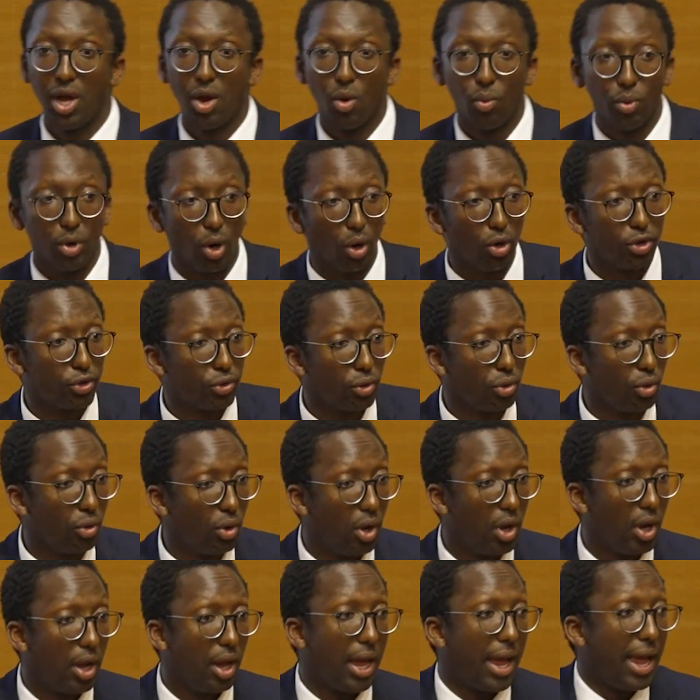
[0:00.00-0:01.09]
we
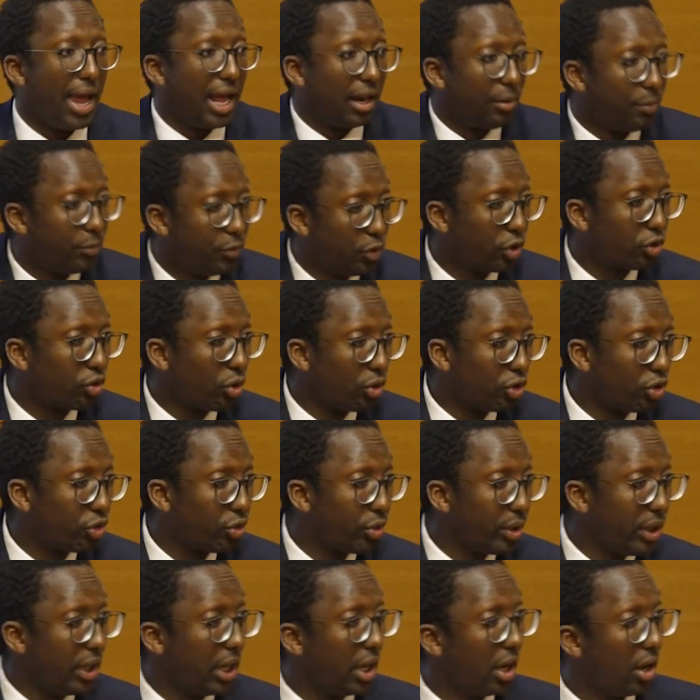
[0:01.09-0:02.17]
also help those
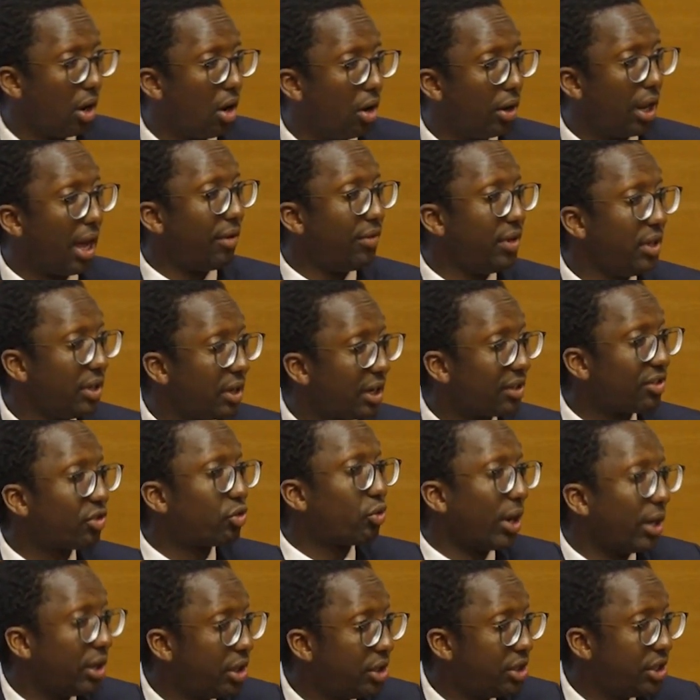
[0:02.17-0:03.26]
countries on having a
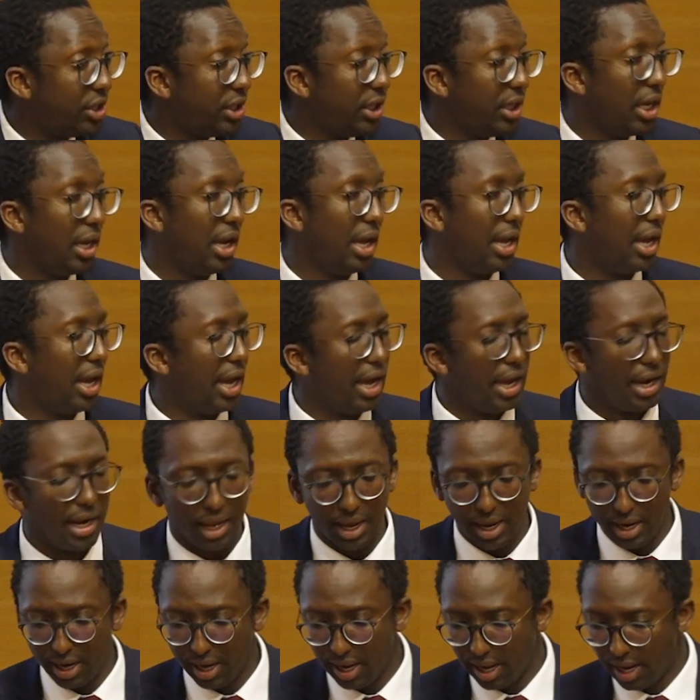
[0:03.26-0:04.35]
strategy
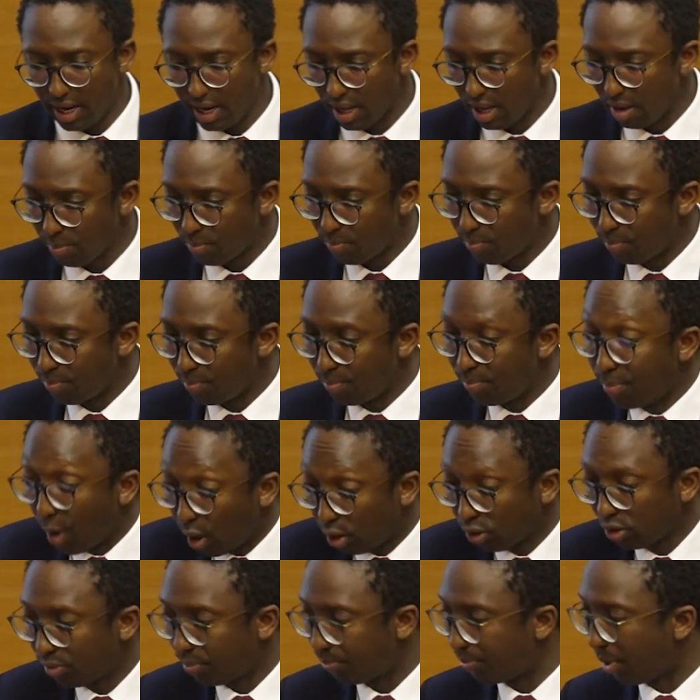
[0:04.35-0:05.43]
and
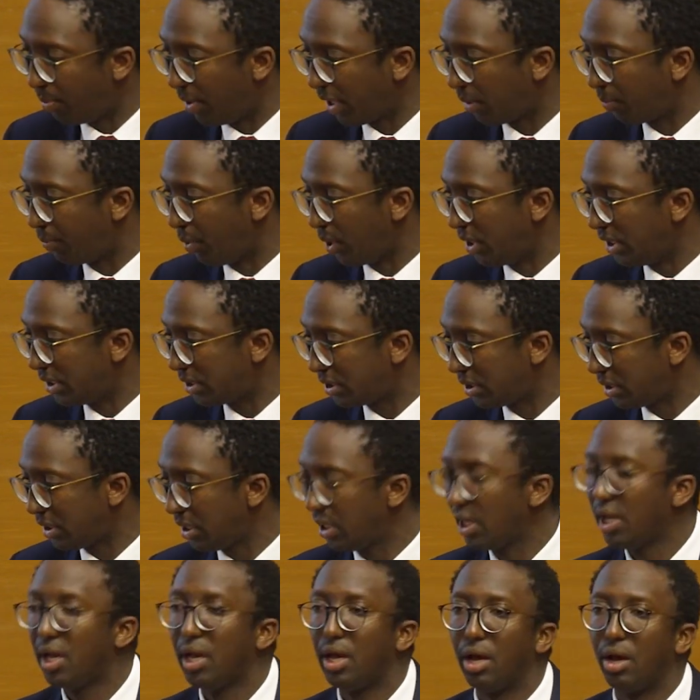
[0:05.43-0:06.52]
bold public
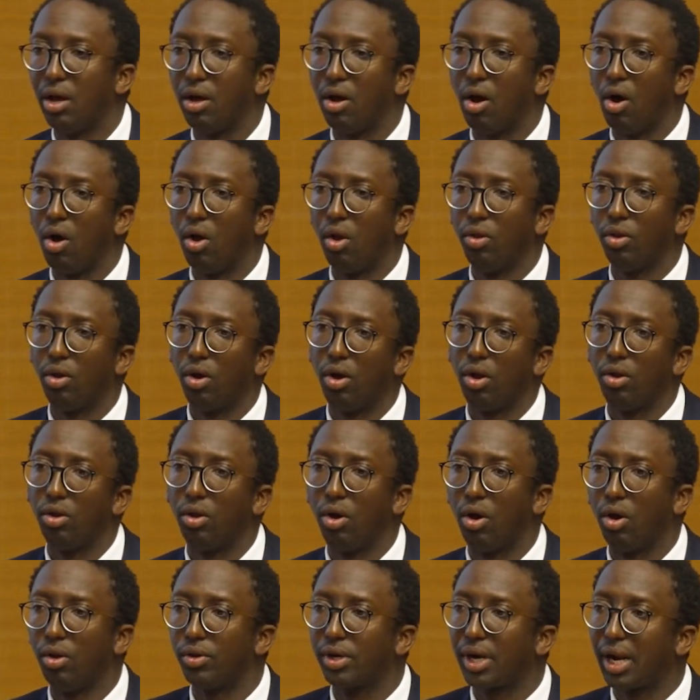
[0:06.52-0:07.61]
policy
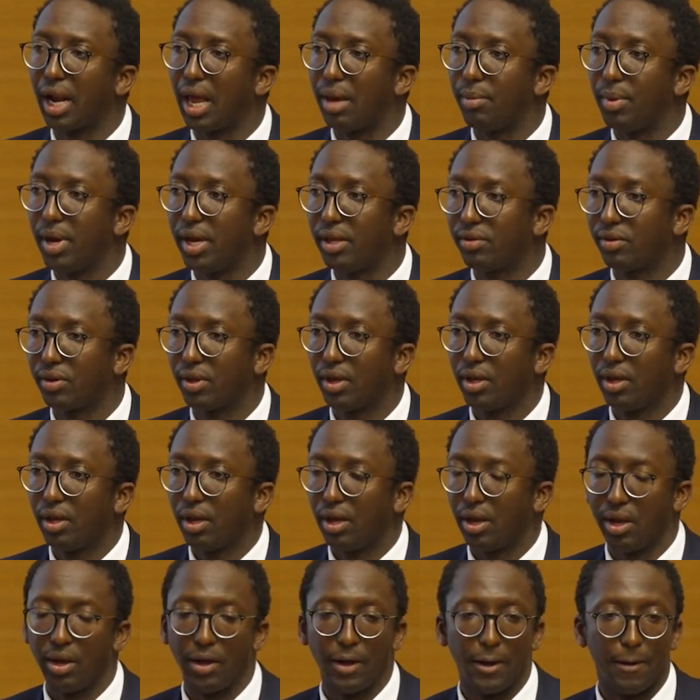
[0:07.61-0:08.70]
on climate?
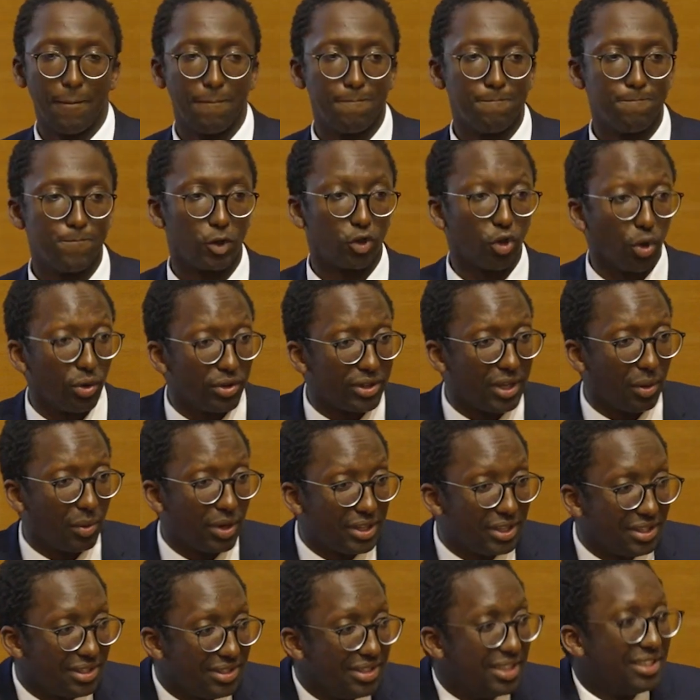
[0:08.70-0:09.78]
So there was
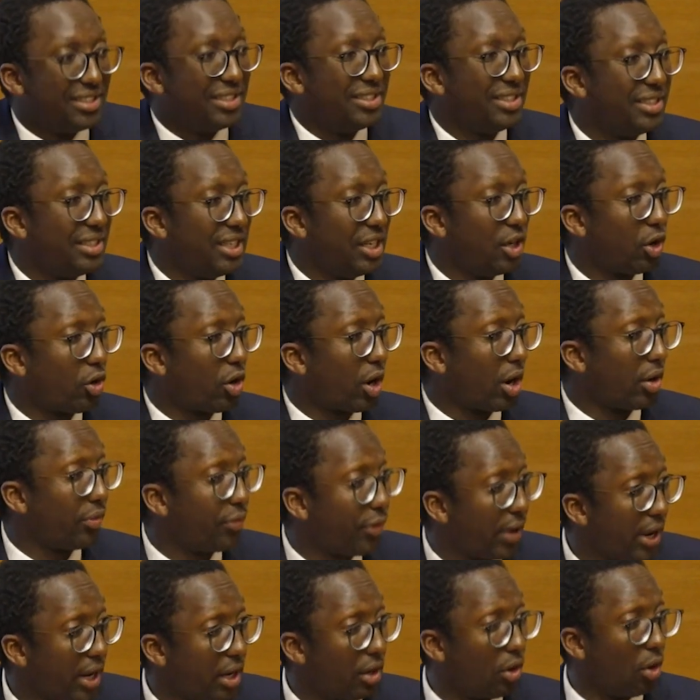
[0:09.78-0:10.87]
this necessity of
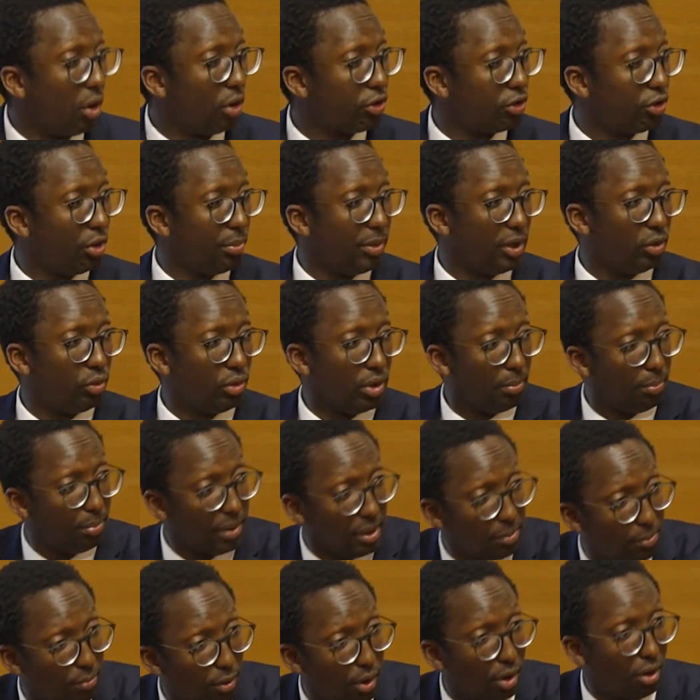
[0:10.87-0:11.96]
clarifying also between
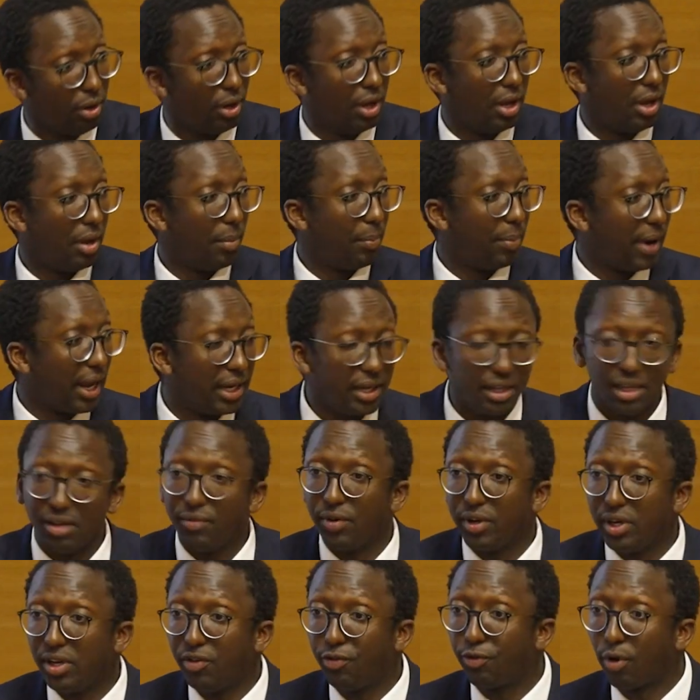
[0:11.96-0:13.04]
people, planet,
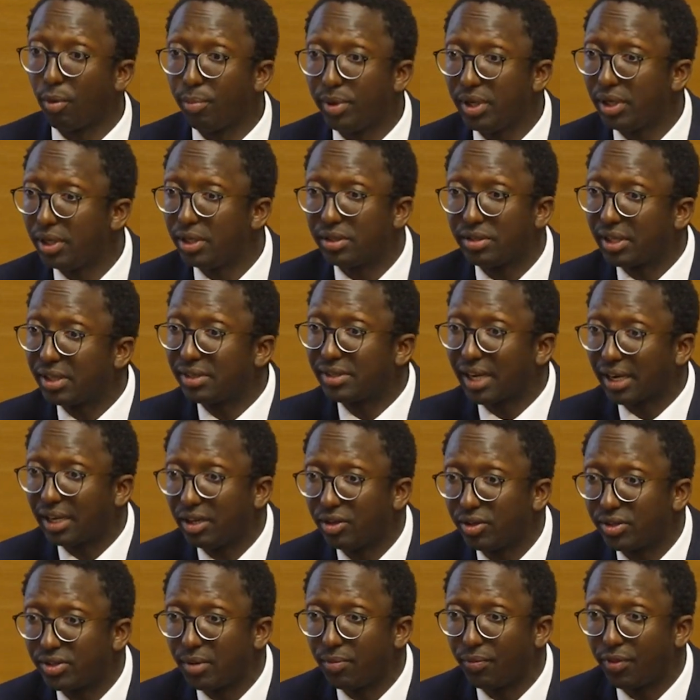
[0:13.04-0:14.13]
even if for me it's exactly
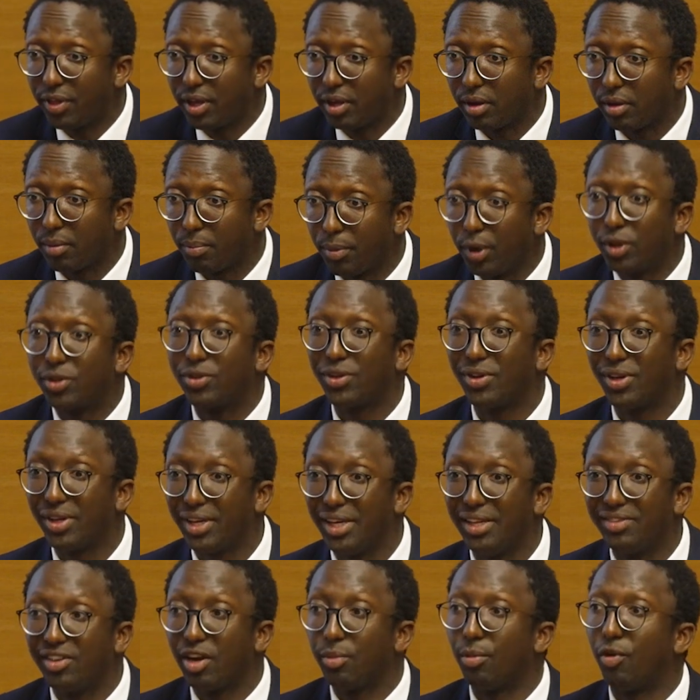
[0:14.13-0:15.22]
the same thing. But
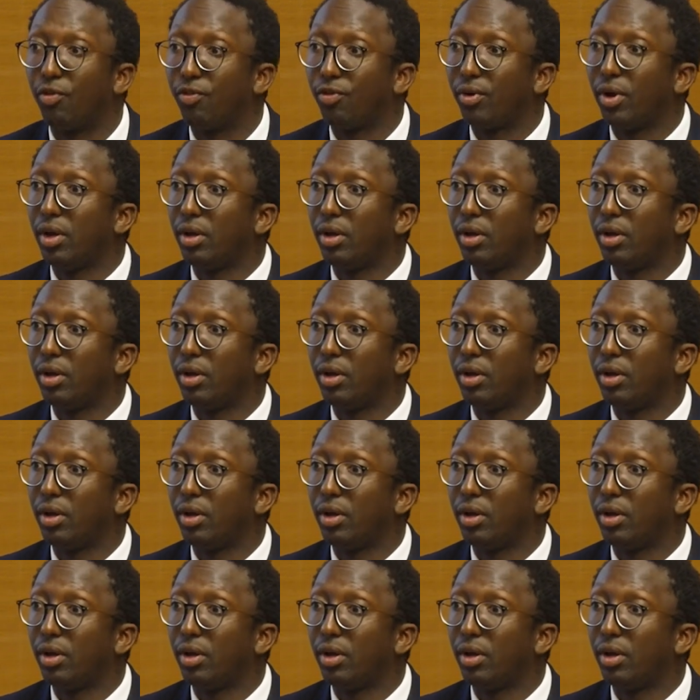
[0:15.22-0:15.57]
in terms of